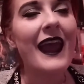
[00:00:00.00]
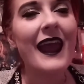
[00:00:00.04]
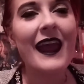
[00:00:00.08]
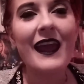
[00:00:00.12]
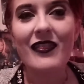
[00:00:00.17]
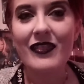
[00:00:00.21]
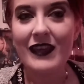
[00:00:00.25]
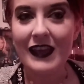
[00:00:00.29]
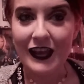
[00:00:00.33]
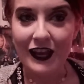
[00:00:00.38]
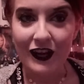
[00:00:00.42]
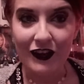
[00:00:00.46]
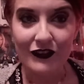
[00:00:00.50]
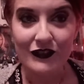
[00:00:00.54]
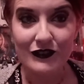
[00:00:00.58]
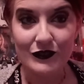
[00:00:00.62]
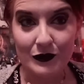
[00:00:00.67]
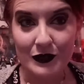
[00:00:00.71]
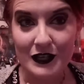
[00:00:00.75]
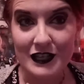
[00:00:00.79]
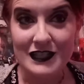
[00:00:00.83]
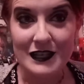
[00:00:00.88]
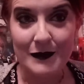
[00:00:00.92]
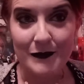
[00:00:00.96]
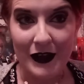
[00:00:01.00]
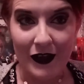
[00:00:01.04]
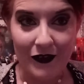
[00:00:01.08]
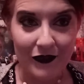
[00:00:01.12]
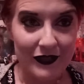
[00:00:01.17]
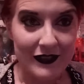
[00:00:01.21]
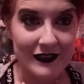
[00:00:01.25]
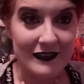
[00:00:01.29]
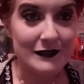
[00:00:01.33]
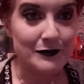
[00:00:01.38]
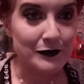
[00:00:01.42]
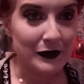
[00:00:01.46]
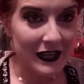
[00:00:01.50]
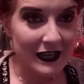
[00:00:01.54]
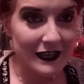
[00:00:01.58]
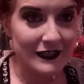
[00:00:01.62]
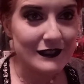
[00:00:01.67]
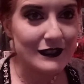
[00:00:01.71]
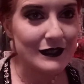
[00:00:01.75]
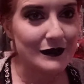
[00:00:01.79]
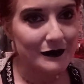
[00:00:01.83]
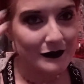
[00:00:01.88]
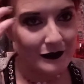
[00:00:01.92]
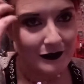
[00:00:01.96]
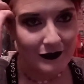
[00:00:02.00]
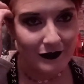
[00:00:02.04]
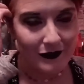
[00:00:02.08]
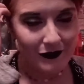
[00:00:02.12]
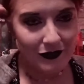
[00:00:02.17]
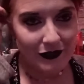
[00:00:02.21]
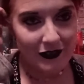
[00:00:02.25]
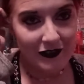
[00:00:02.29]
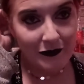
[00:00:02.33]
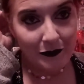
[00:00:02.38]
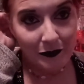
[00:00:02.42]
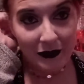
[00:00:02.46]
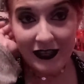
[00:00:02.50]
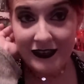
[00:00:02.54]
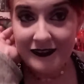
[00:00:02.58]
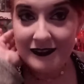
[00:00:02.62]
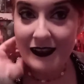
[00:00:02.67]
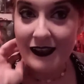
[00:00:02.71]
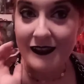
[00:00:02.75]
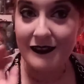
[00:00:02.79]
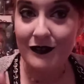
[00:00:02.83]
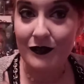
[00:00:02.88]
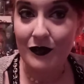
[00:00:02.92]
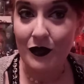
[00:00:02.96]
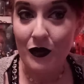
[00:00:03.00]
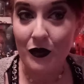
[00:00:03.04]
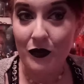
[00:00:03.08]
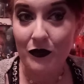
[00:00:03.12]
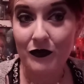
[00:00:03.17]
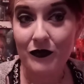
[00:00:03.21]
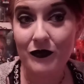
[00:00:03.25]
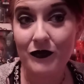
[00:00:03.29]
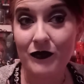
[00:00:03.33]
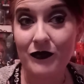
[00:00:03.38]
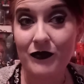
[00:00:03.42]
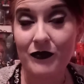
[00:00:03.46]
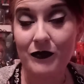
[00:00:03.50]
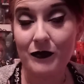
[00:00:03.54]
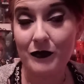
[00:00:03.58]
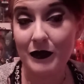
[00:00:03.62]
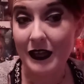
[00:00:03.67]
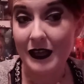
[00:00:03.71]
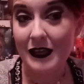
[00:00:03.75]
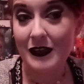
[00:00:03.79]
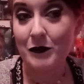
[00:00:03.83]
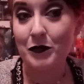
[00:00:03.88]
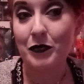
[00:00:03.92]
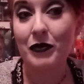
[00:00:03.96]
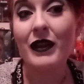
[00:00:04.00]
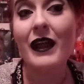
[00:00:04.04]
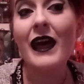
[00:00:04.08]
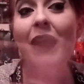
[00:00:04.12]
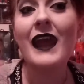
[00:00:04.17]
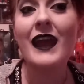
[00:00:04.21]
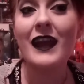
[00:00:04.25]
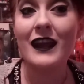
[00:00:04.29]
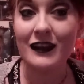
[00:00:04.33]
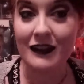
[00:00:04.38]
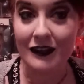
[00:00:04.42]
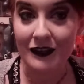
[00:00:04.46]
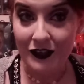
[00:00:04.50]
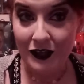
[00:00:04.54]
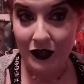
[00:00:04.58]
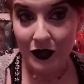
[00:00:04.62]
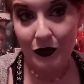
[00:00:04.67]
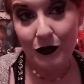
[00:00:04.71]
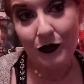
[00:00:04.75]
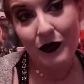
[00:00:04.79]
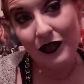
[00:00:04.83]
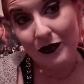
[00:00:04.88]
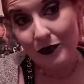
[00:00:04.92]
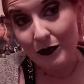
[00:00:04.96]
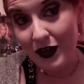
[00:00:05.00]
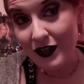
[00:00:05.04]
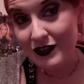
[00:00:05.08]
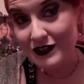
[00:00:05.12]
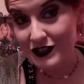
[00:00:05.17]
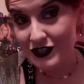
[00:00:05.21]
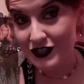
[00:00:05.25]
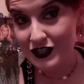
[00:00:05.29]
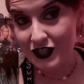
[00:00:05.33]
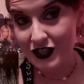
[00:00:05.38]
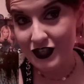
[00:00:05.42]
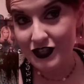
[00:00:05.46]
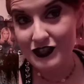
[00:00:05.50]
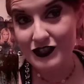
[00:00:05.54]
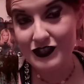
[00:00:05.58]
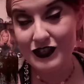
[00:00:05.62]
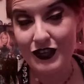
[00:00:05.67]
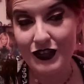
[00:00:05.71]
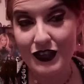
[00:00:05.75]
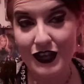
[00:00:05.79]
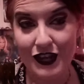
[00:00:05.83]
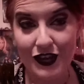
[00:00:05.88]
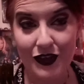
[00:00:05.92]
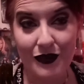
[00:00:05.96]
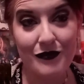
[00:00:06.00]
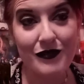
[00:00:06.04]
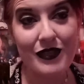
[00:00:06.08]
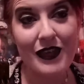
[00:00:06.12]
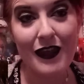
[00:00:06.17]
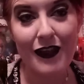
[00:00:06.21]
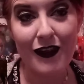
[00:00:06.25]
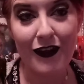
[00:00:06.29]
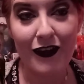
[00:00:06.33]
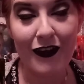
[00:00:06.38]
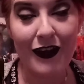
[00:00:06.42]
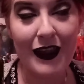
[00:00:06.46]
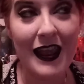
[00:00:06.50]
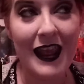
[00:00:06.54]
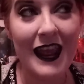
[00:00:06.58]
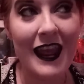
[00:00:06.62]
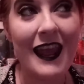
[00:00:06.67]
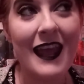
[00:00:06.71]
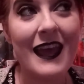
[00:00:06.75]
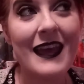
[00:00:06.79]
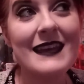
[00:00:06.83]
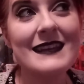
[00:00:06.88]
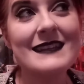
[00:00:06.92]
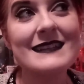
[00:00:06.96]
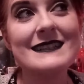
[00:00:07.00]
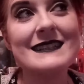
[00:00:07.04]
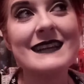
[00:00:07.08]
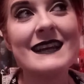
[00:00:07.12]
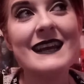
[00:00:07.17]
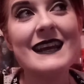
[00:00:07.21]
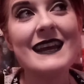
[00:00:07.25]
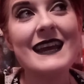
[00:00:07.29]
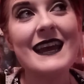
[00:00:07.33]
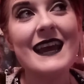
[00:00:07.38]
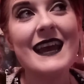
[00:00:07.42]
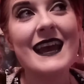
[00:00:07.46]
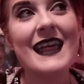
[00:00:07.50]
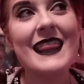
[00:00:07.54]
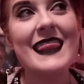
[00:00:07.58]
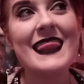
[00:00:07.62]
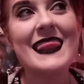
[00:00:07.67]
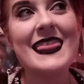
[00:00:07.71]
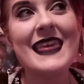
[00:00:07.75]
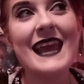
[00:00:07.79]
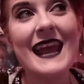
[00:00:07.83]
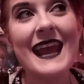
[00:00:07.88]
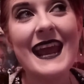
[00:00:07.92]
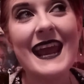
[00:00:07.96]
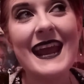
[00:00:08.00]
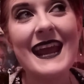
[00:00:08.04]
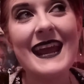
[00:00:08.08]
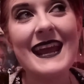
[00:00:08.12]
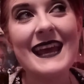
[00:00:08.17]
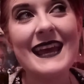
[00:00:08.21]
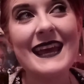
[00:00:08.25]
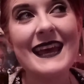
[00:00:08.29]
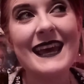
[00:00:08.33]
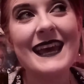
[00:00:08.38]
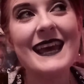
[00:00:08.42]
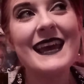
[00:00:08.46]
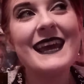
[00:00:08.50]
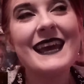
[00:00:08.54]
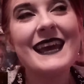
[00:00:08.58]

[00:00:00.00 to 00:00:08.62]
And they hear stories about this place that's like plagued with monsters. So they go there and they